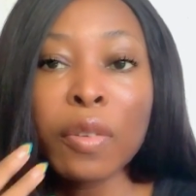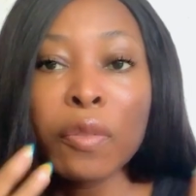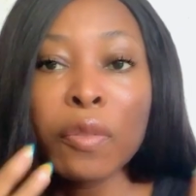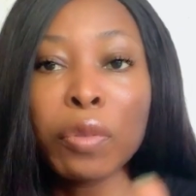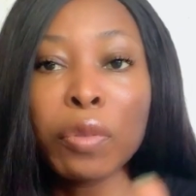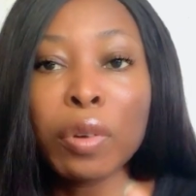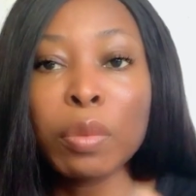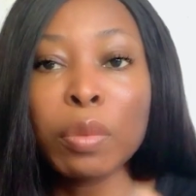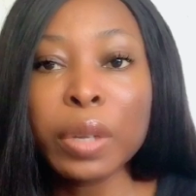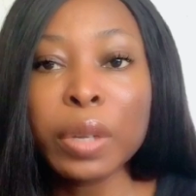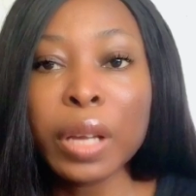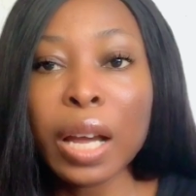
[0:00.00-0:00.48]

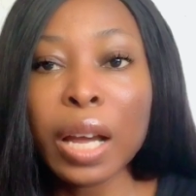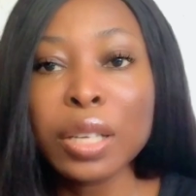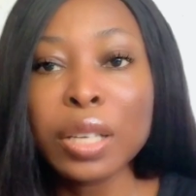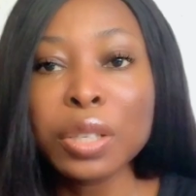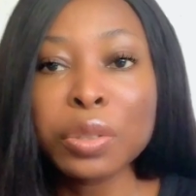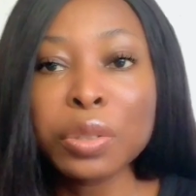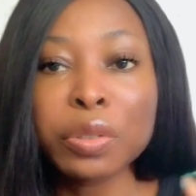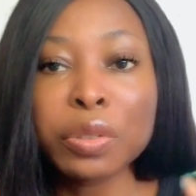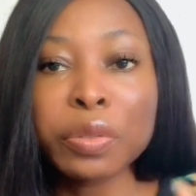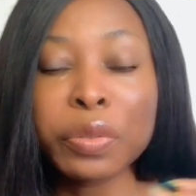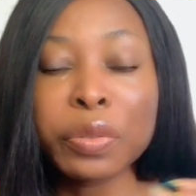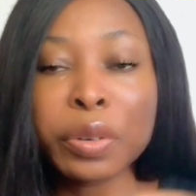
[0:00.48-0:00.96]
from the
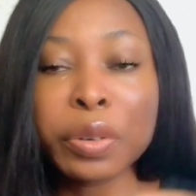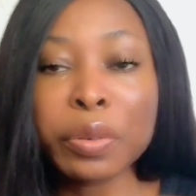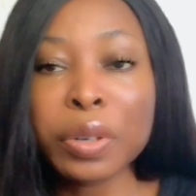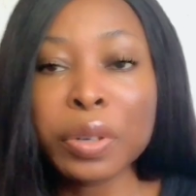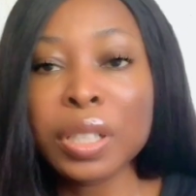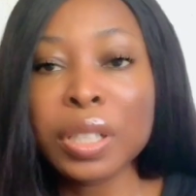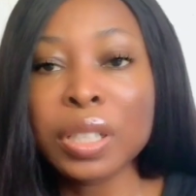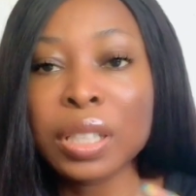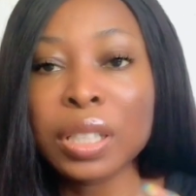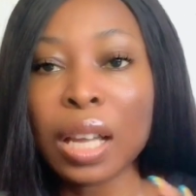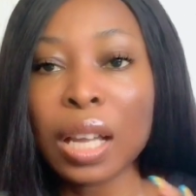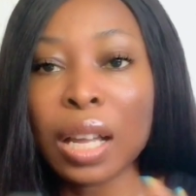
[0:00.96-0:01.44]
harsh UV
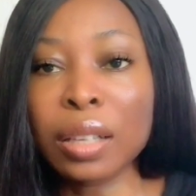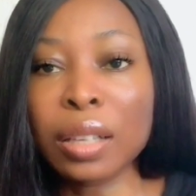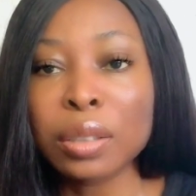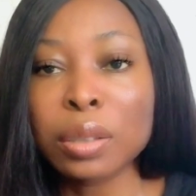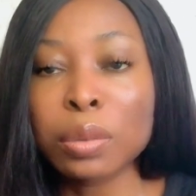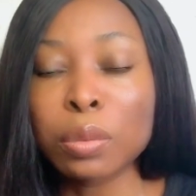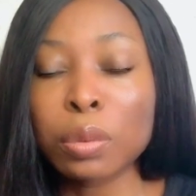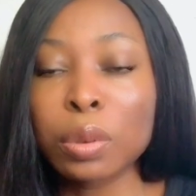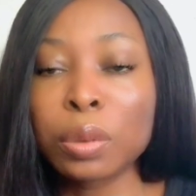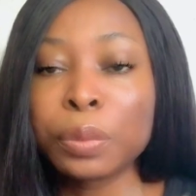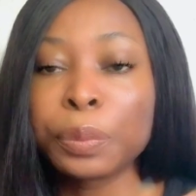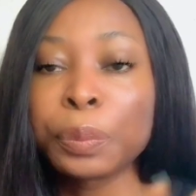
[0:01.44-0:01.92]
rays
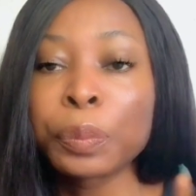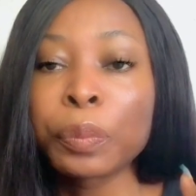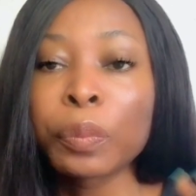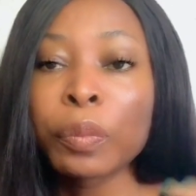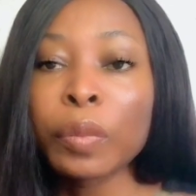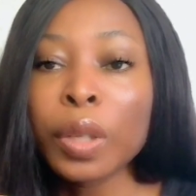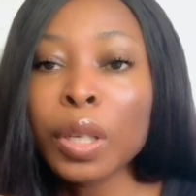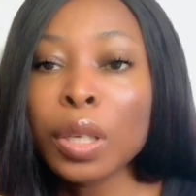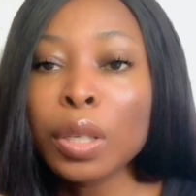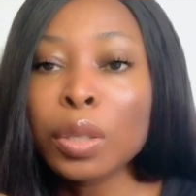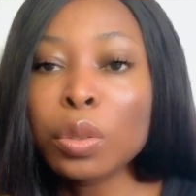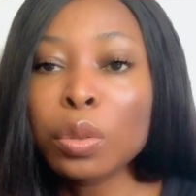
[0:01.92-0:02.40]
as well.
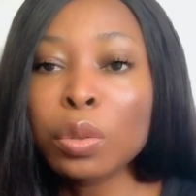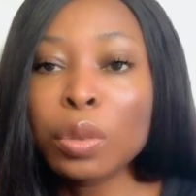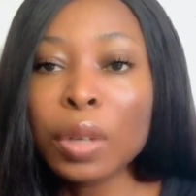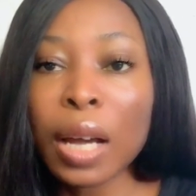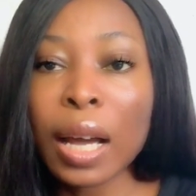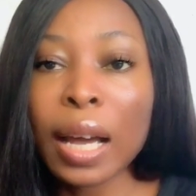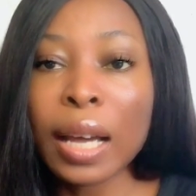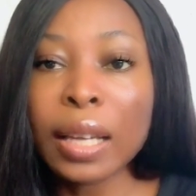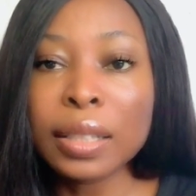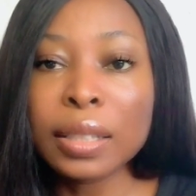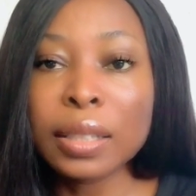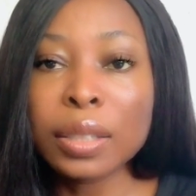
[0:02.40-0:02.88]
So you
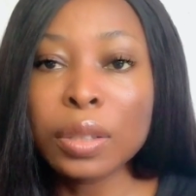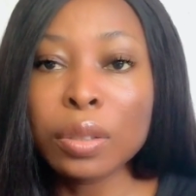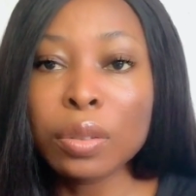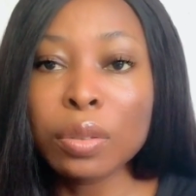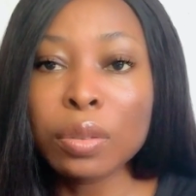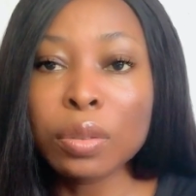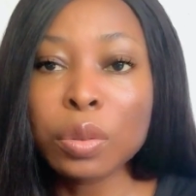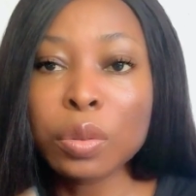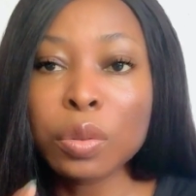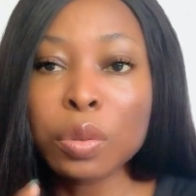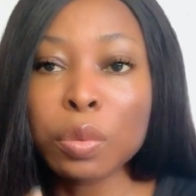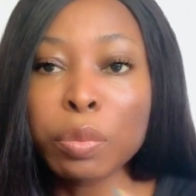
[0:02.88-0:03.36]
add
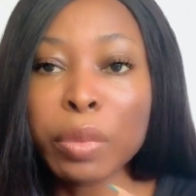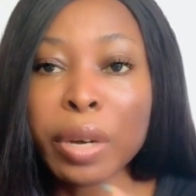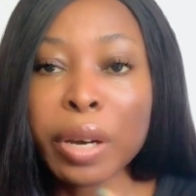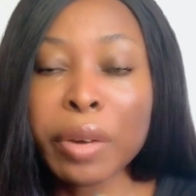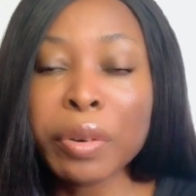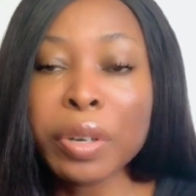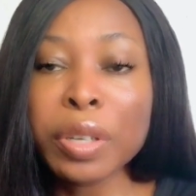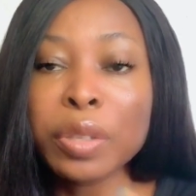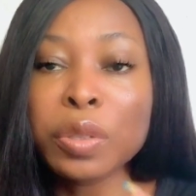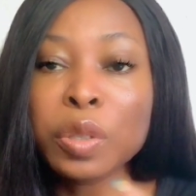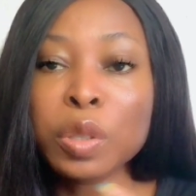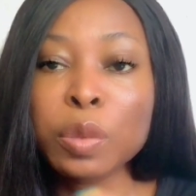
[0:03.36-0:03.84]
your
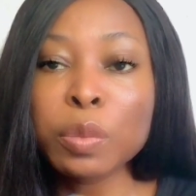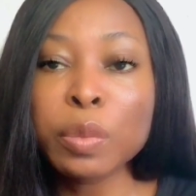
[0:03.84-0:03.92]
turmeric.